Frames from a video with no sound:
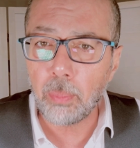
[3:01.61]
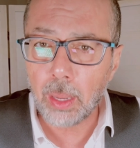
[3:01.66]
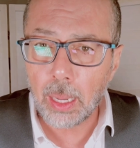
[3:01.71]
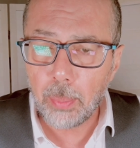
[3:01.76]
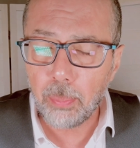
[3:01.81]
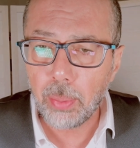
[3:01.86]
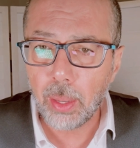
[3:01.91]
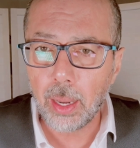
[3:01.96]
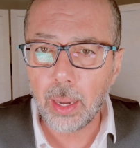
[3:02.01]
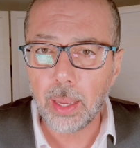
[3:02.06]

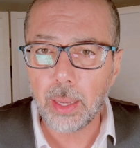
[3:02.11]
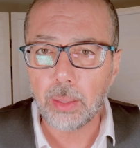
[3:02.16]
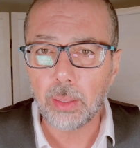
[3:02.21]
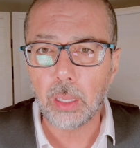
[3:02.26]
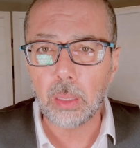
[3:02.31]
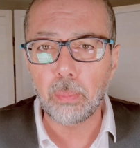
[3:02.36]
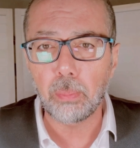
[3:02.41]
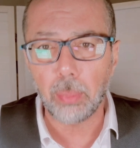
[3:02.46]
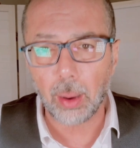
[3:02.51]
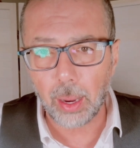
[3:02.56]

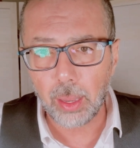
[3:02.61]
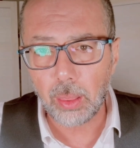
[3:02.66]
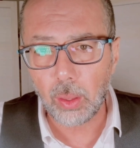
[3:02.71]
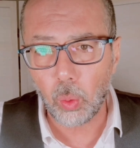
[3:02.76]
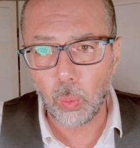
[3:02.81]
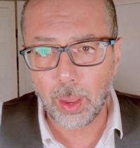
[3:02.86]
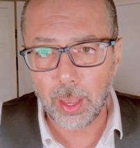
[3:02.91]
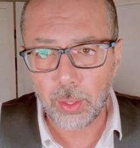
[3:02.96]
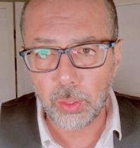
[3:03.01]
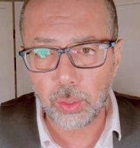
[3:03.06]
manipulated by the
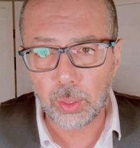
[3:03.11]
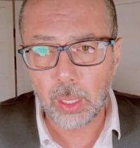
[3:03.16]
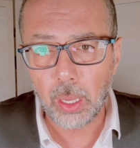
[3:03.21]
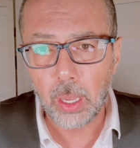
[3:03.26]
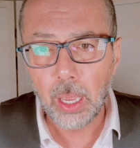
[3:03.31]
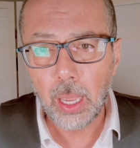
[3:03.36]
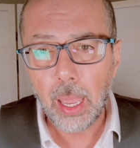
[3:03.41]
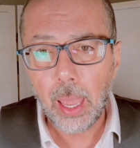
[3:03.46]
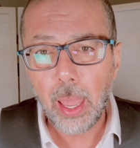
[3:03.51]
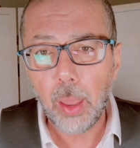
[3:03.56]
West
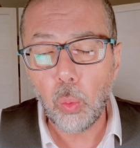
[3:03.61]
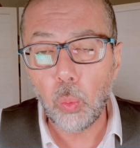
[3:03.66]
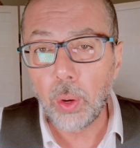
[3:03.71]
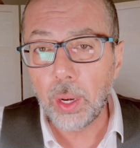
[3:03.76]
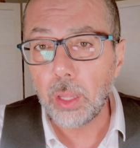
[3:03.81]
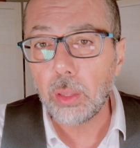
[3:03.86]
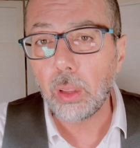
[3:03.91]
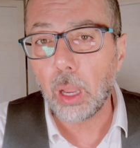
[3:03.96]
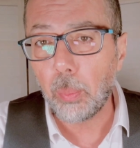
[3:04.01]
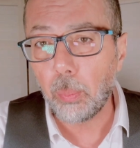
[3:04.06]
when
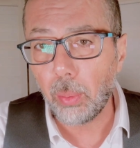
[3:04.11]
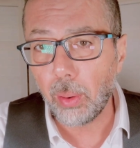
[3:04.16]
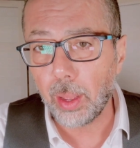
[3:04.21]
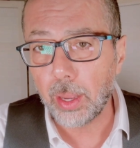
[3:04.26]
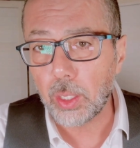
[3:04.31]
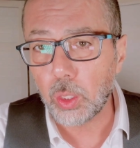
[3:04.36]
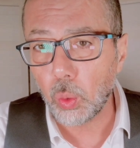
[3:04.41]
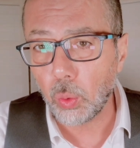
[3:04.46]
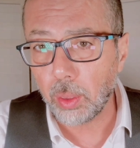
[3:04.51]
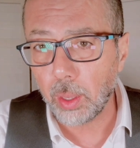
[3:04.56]
it
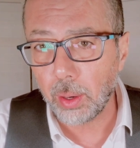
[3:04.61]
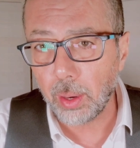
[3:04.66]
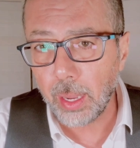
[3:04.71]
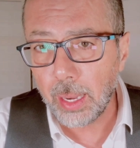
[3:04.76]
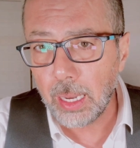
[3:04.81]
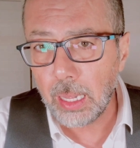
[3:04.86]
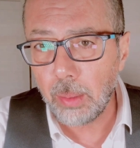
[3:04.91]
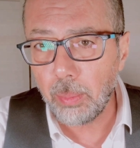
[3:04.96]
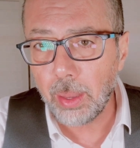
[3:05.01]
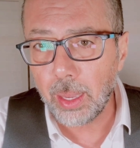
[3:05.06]
applies to their
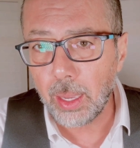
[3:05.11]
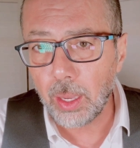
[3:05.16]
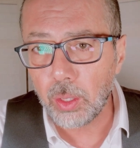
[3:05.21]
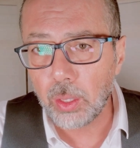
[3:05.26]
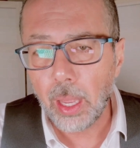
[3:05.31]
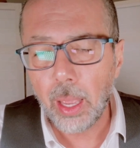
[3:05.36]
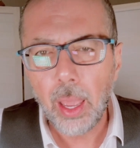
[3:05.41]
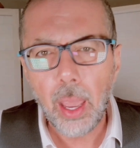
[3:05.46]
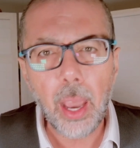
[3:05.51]
enemies,